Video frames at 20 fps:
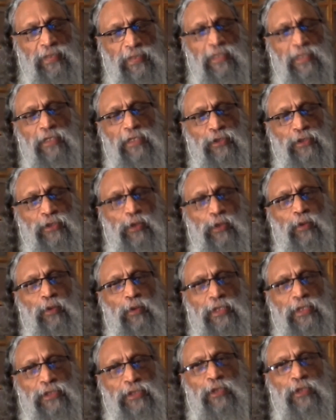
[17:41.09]

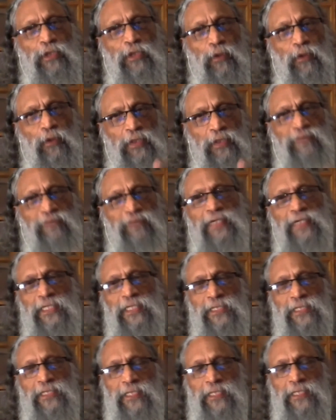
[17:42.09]
slowly
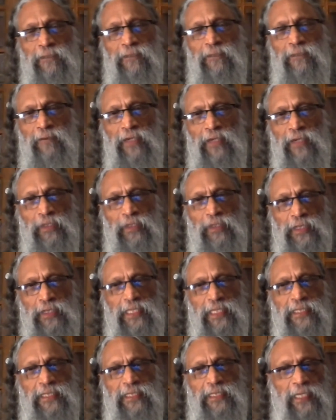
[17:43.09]
fixed. It will
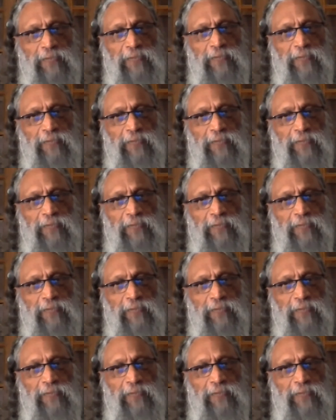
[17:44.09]
take time.